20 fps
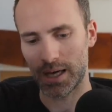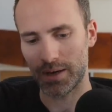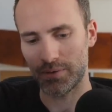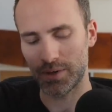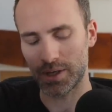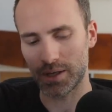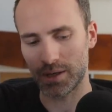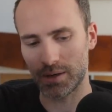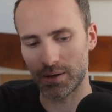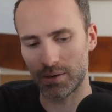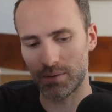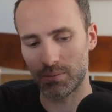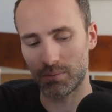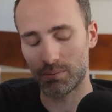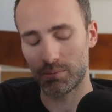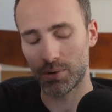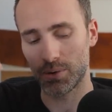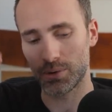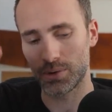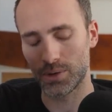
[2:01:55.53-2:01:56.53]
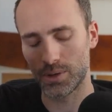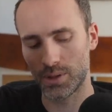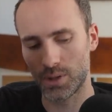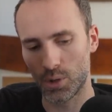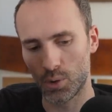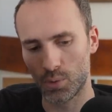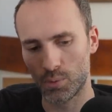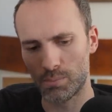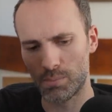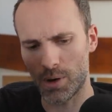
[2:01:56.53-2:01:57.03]
having a both a
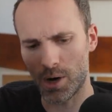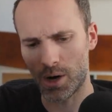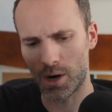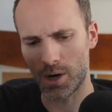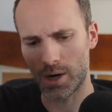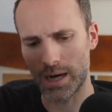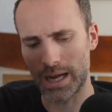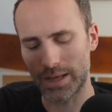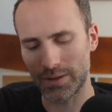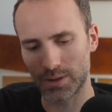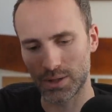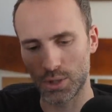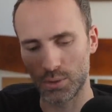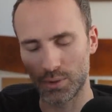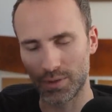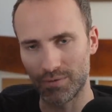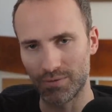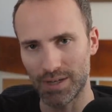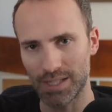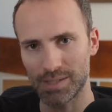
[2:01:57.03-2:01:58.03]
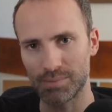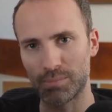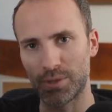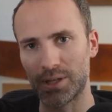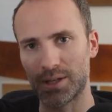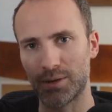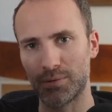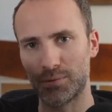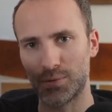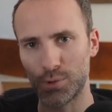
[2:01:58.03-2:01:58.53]
low bar and low
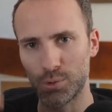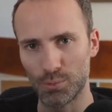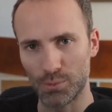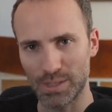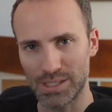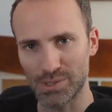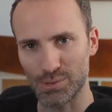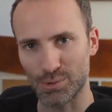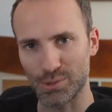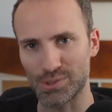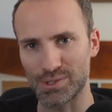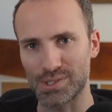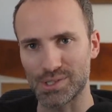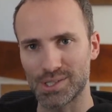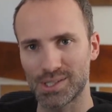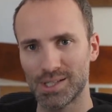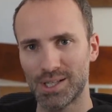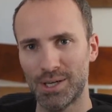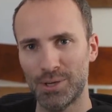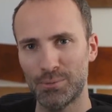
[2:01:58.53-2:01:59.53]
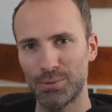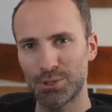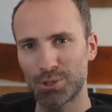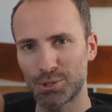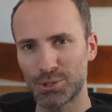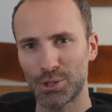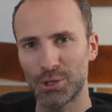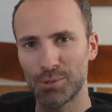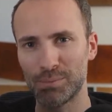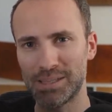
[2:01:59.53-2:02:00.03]
investment and few resources, which
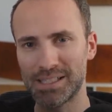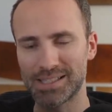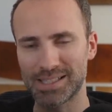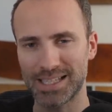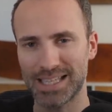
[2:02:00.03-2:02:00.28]
in turn